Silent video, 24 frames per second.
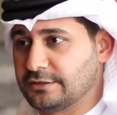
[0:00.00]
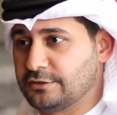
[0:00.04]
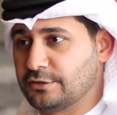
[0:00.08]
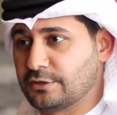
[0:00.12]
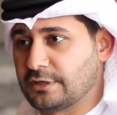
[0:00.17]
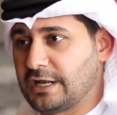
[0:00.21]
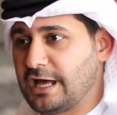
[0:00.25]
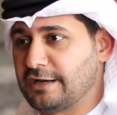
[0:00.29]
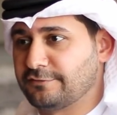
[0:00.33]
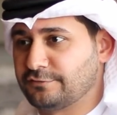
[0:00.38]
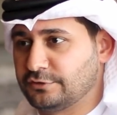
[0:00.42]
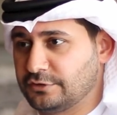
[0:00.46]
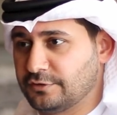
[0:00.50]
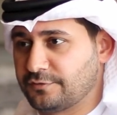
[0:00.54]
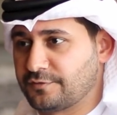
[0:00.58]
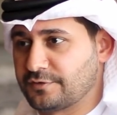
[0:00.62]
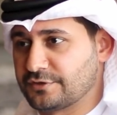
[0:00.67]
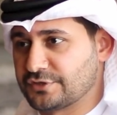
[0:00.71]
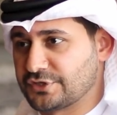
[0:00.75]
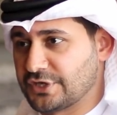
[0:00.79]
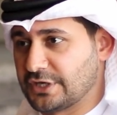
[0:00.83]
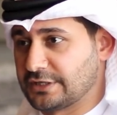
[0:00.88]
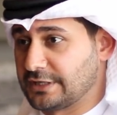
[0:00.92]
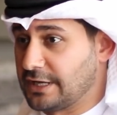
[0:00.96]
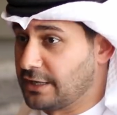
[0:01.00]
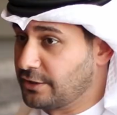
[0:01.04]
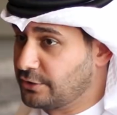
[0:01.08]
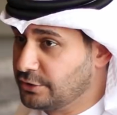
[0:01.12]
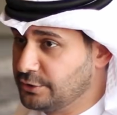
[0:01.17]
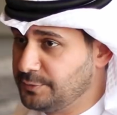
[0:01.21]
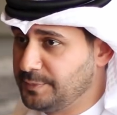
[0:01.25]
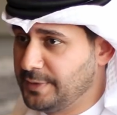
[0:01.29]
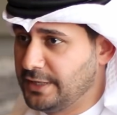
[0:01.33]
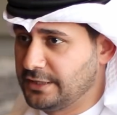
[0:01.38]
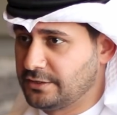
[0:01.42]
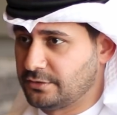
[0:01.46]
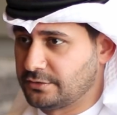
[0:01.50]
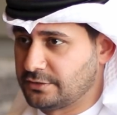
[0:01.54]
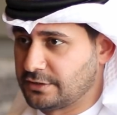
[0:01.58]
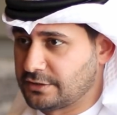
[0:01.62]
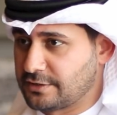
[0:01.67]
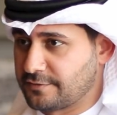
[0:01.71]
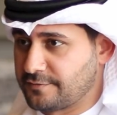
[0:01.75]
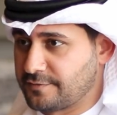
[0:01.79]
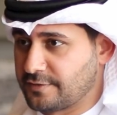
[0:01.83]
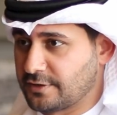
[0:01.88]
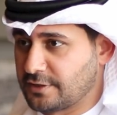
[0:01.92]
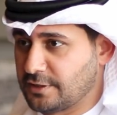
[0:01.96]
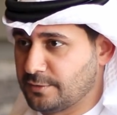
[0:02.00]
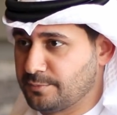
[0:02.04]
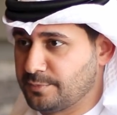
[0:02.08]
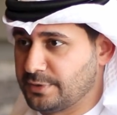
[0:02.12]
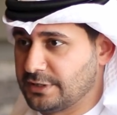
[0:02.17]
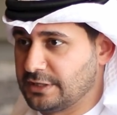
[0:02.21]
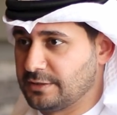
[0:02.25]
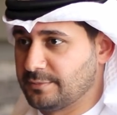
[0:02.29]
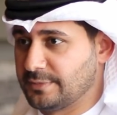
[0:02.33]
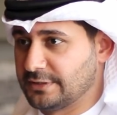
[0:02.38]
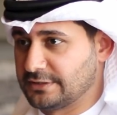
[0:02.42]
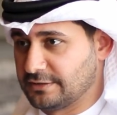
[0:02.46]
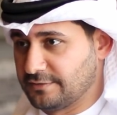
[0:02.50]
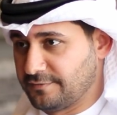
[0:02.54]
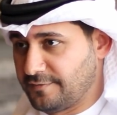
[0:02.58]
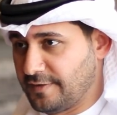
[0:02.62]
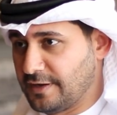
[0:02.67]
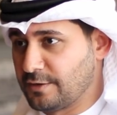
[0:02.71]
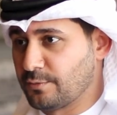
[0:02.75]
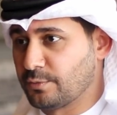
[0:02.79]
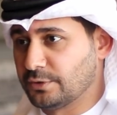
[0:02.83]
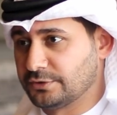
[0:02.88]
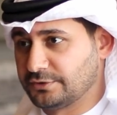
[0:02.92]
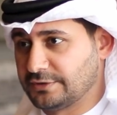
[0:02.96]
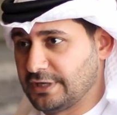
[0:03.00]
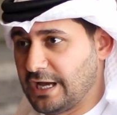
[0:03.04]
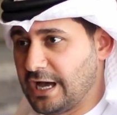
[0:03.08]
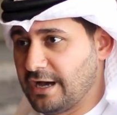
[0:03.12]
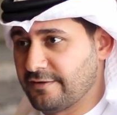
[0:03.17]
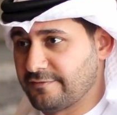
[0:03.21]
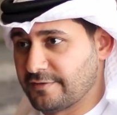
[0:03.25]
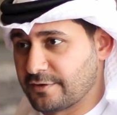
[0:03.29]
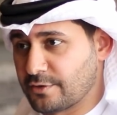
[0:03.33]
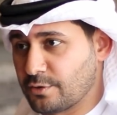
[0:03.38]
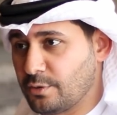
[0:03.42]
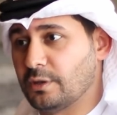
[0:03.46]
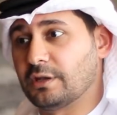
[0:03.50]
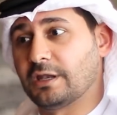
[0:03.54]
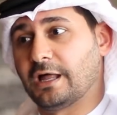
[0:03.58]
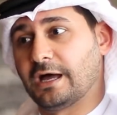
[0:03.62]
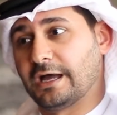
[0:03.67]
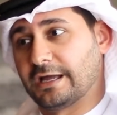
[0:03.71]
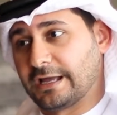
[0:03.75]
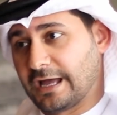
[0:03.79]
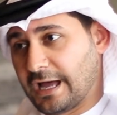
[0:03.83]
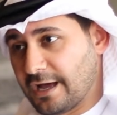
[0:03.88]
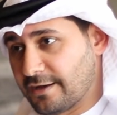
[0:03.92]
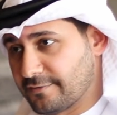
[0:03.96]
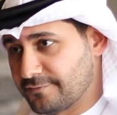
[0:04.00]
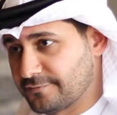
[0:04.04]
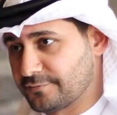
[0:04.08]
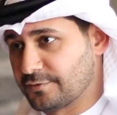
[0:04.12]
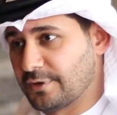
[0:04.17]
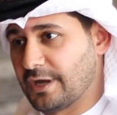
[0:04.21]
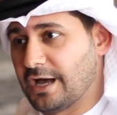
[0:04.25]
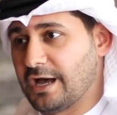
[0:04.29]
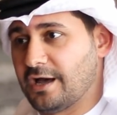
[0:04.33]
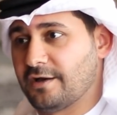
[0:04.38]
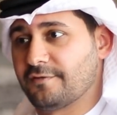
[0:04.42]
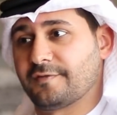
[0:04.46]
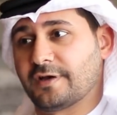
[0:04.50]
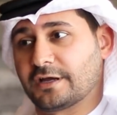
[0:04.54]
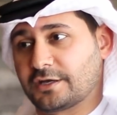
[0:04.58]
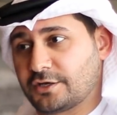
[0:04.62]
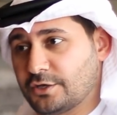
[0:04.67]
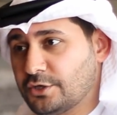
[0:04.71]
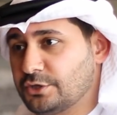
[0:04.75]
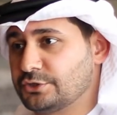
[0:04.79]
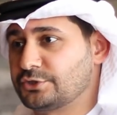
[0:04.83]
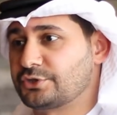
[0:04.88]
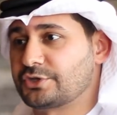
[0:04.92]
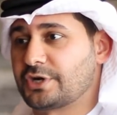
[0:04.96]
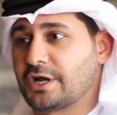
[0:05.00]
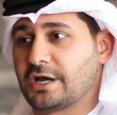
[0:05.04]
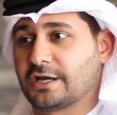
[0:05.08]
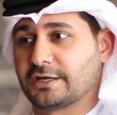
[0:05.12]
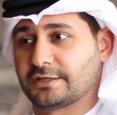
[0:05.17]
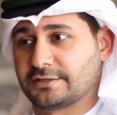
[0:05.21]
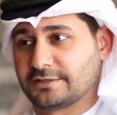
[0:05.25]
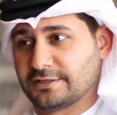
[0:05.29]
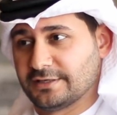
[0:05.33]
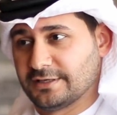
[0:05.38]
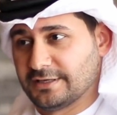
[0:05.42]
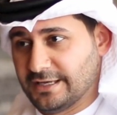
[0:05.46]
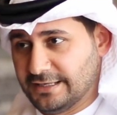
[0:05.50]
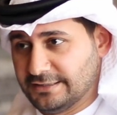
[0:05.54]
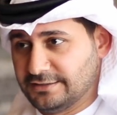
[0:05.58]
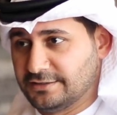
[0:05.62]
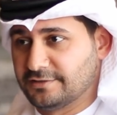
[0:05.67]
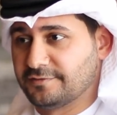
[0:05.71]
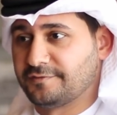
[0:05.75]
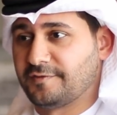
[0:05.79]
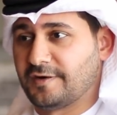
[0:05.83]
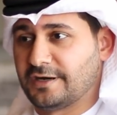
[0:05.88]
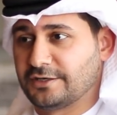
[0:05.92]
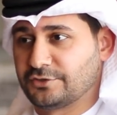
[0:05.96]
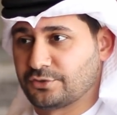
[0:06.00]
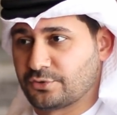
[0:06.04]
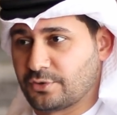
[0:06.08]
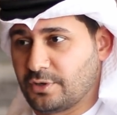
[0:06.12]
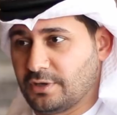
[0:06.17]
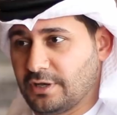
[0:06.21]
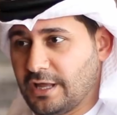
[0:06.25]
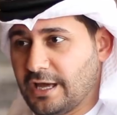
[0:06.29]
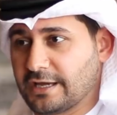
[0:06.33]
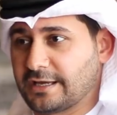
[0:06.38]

You'll have to differentiate. I could be an owner of the company, but if I want to have a role, I have to have a contract and defined role.